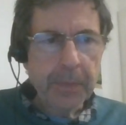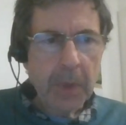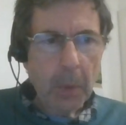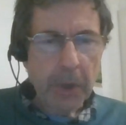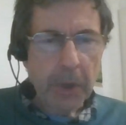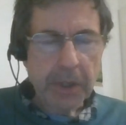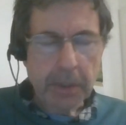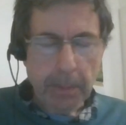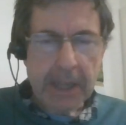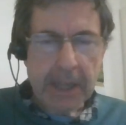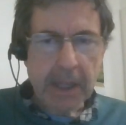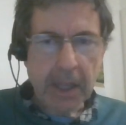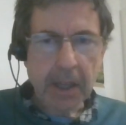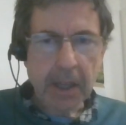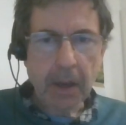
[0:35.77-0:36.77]
which mainly
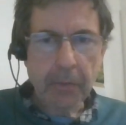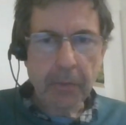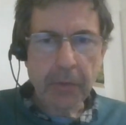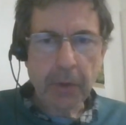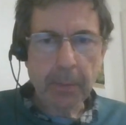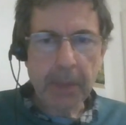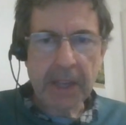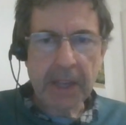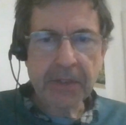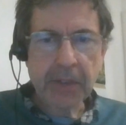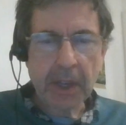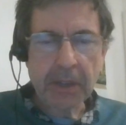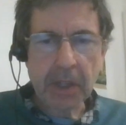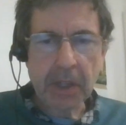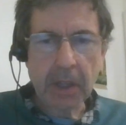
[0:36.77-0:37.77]
come from the
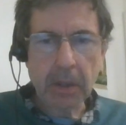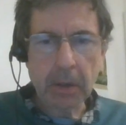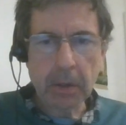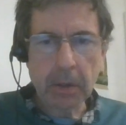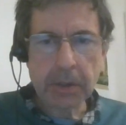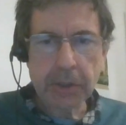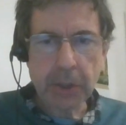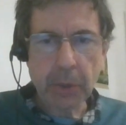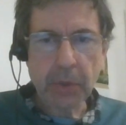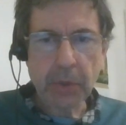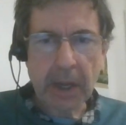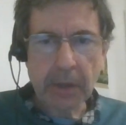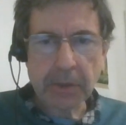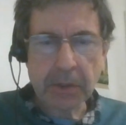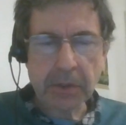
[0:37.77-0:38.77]
SXL
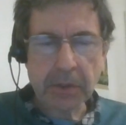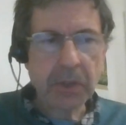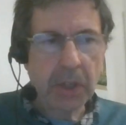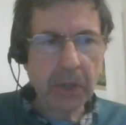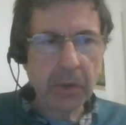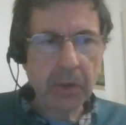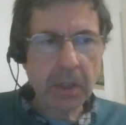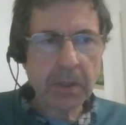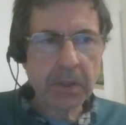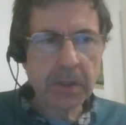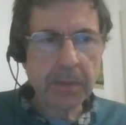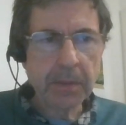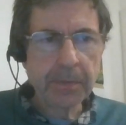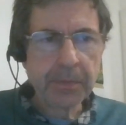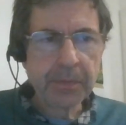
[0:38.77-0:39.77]
2000 series,
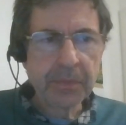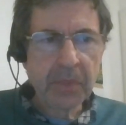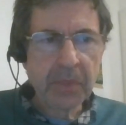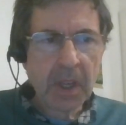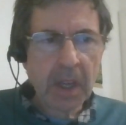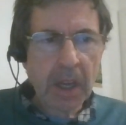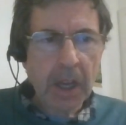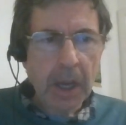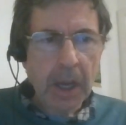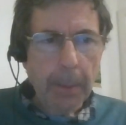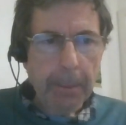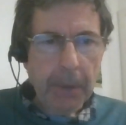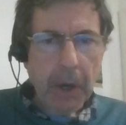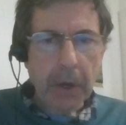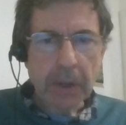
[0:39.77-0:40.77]

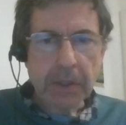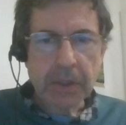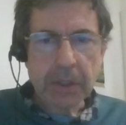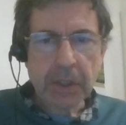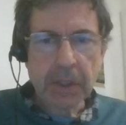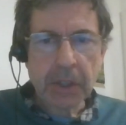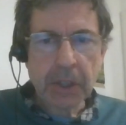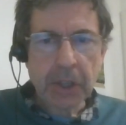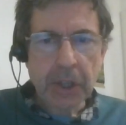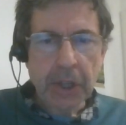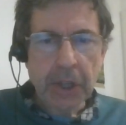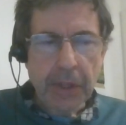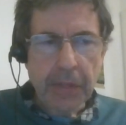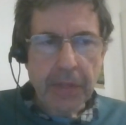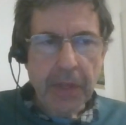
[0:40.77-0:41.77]
but
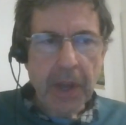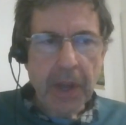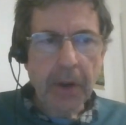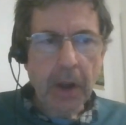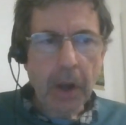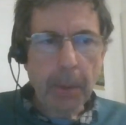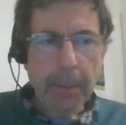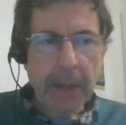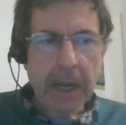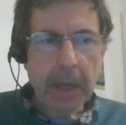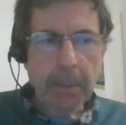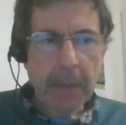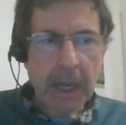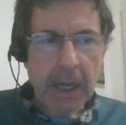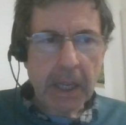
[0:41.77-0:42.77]
there are
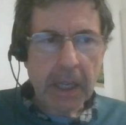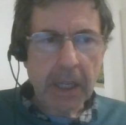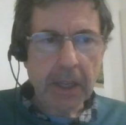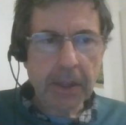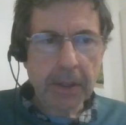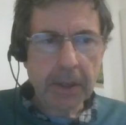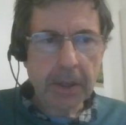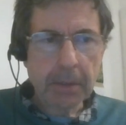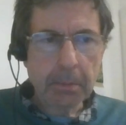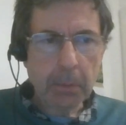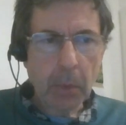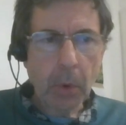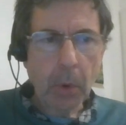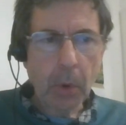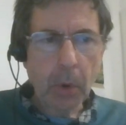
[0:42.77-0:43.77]
many
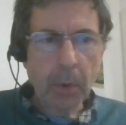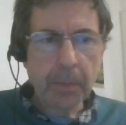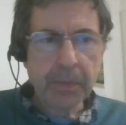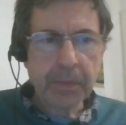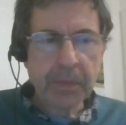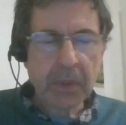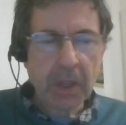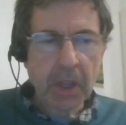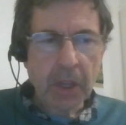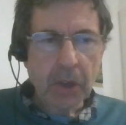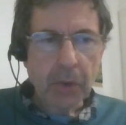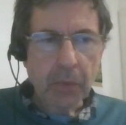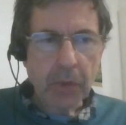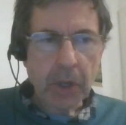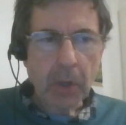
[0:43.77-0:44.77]
more
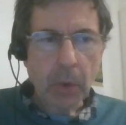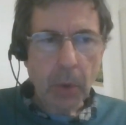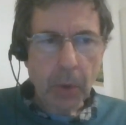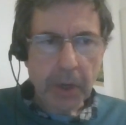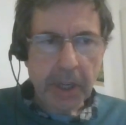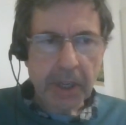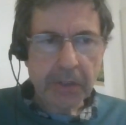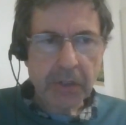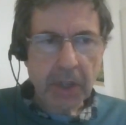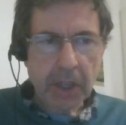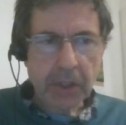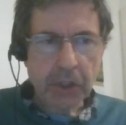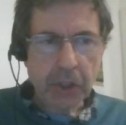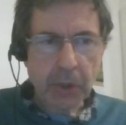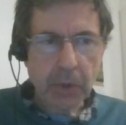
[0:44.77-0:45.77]
recordings
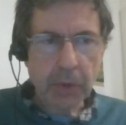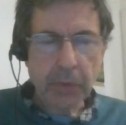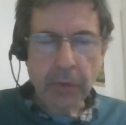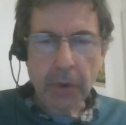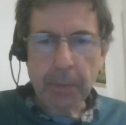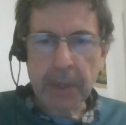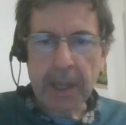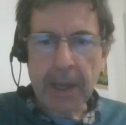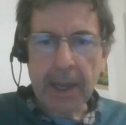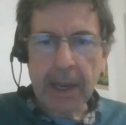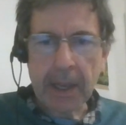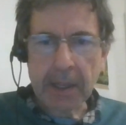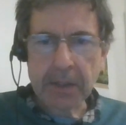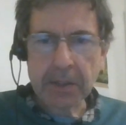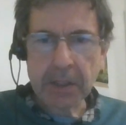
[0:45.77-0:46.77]
issued from the
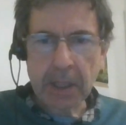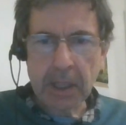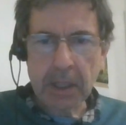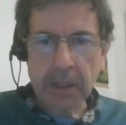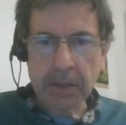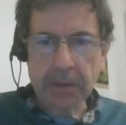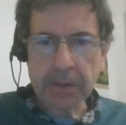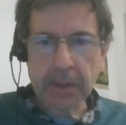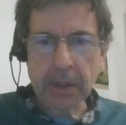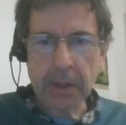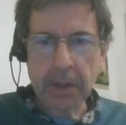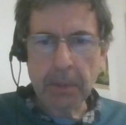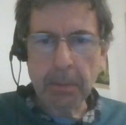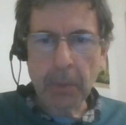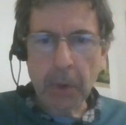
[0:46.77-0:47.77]
LXTs, the
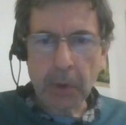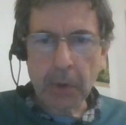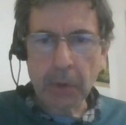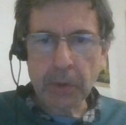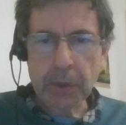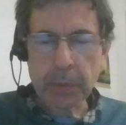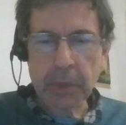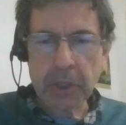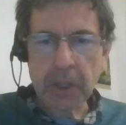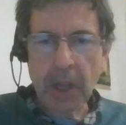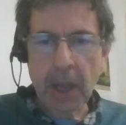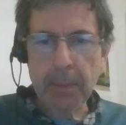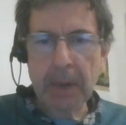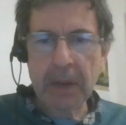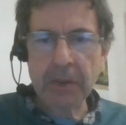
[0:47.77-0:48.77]
monos, which came
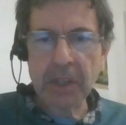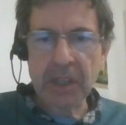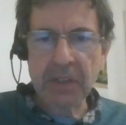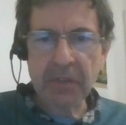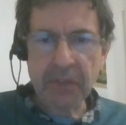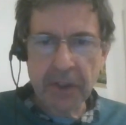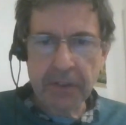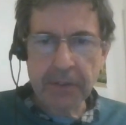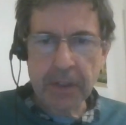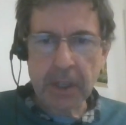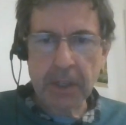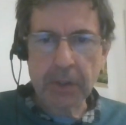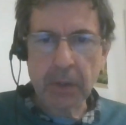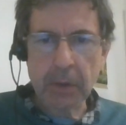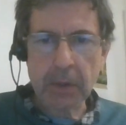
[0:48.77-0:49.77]
out in the 50s
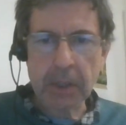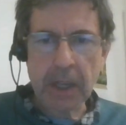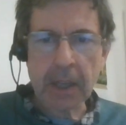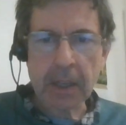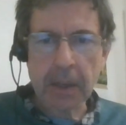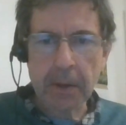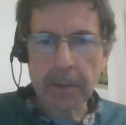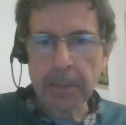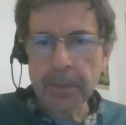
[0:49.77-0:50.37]
on Decca,